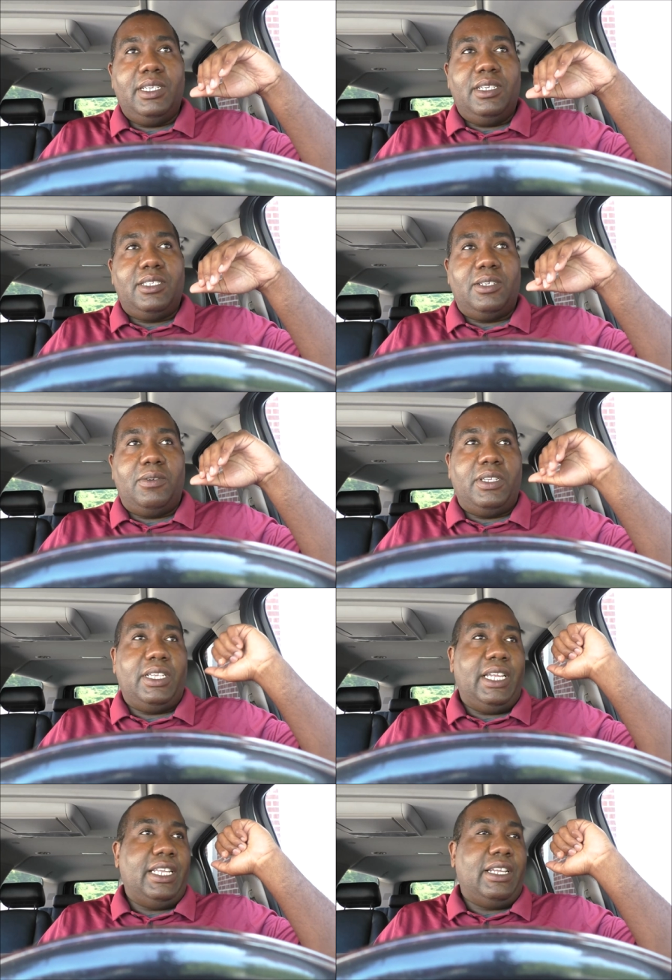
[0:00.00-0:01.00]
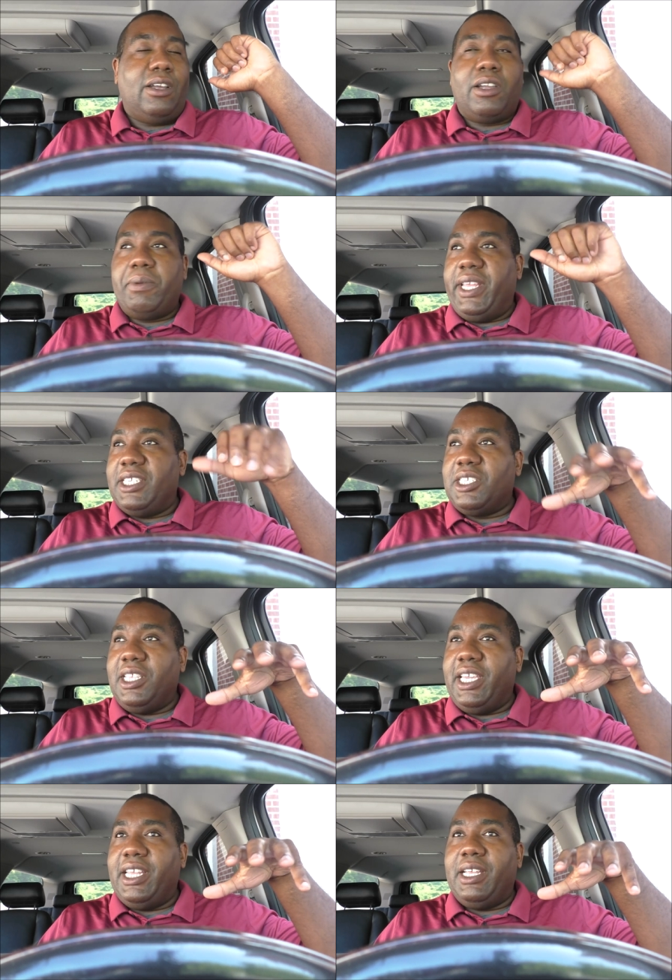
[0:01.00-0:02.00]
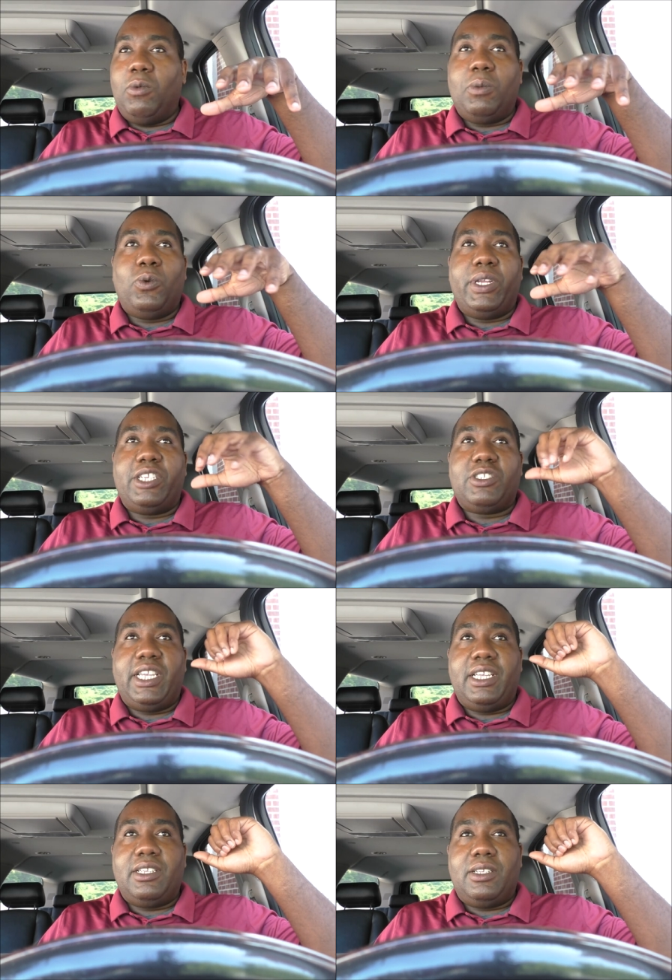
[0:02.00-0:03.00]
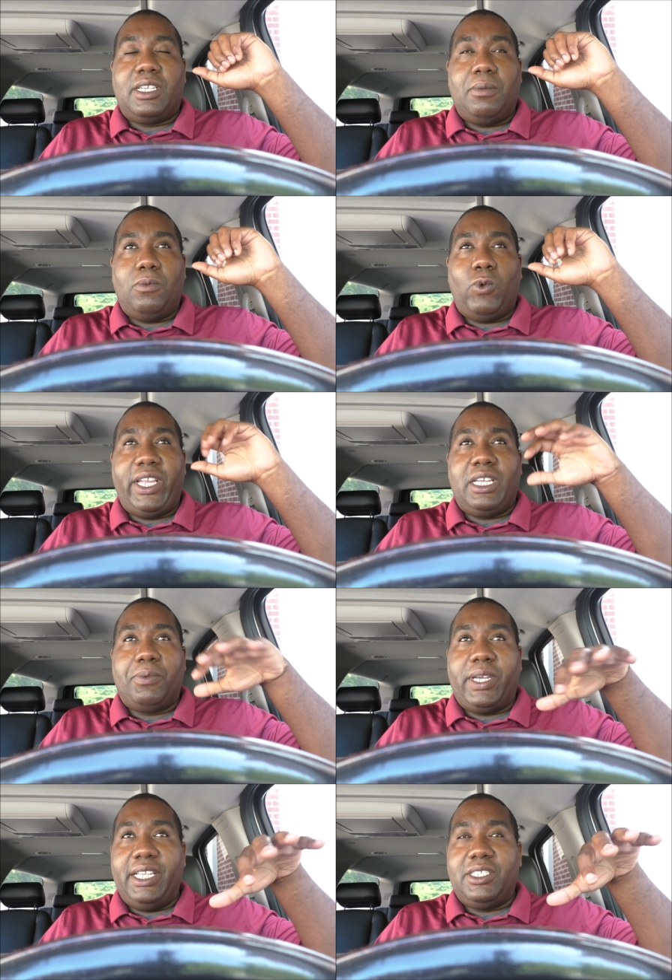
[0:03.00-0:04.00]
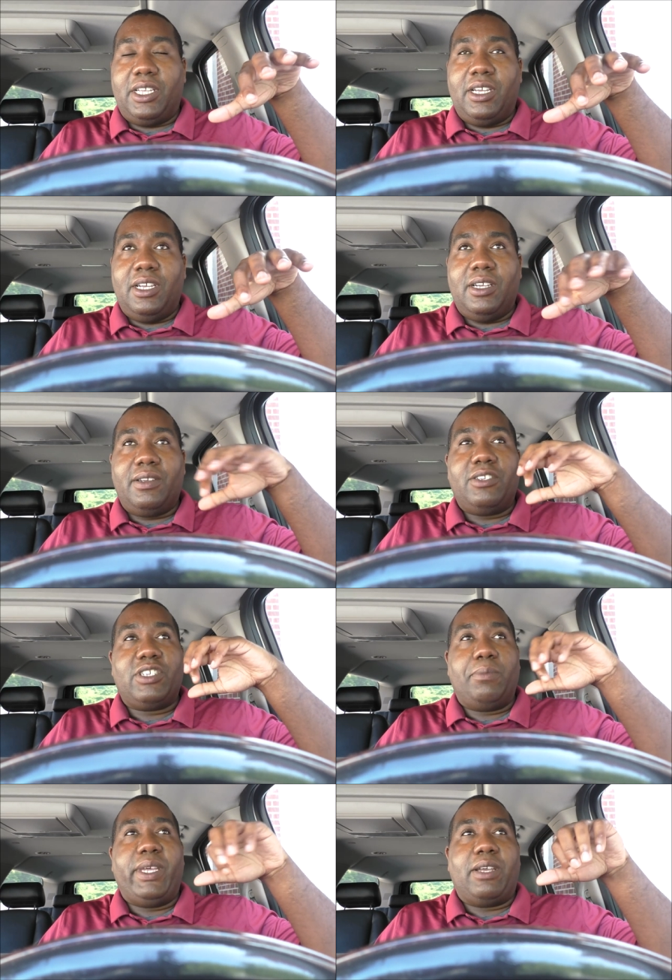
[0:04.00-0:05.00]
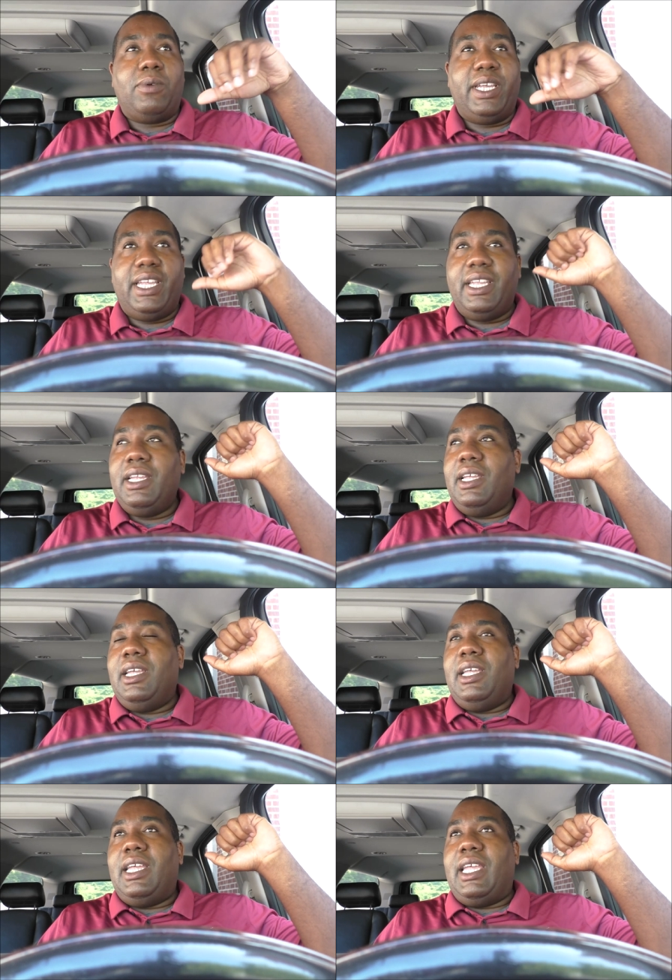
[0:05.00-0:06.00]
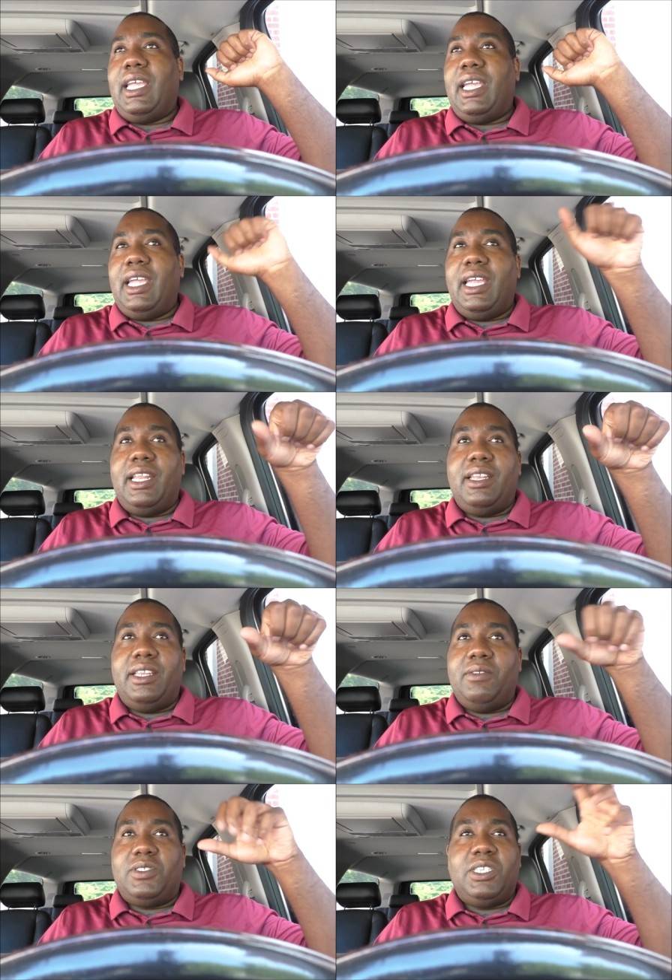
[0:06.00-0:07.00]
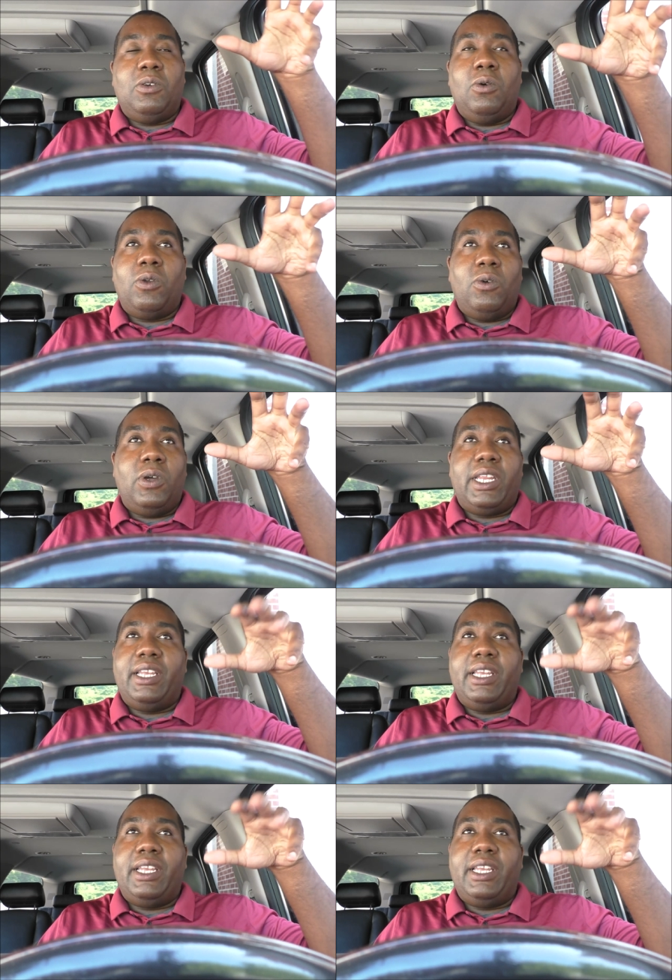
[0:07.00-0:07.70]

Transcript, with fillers: So it, uh, argument escalated. At one point, they, the, the white couple got into the car. They tried to back away, and it was still going on.